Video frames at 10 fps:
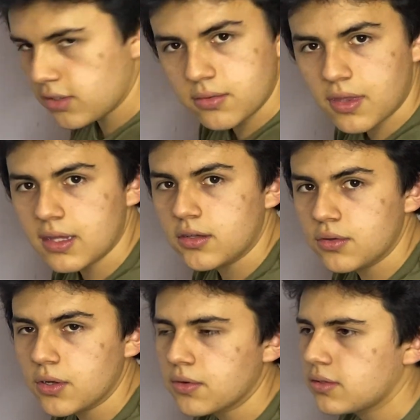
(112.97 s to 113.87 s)
so that you
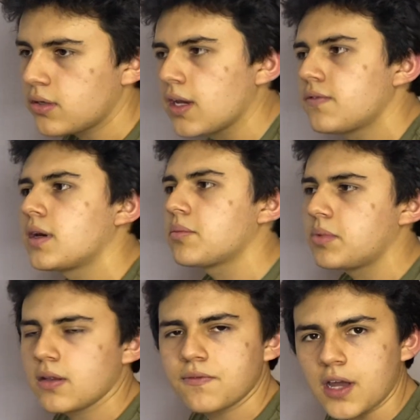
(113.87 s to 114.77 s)
know and you have a
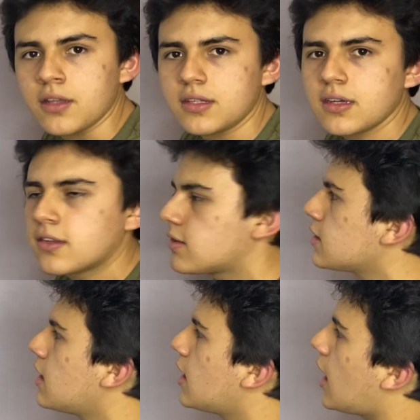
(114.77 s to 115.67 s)
bit of context
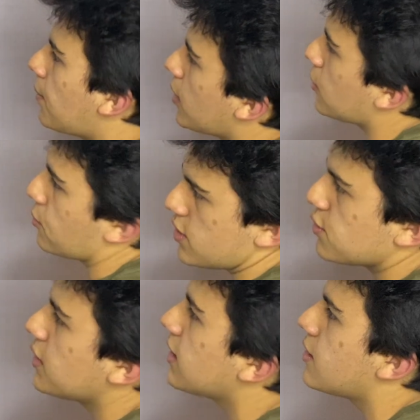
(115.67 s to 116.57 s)
about what we're
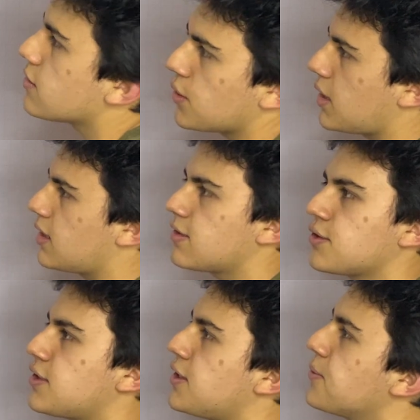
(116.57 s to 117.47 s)
doing here. So yeah, let's
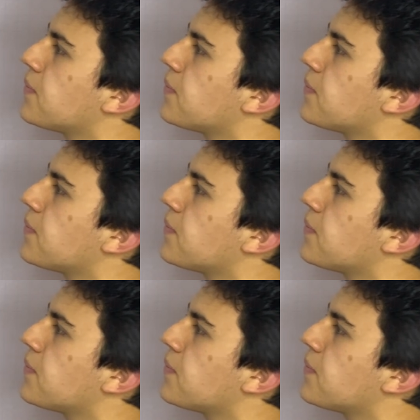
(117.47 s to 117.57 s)
continue.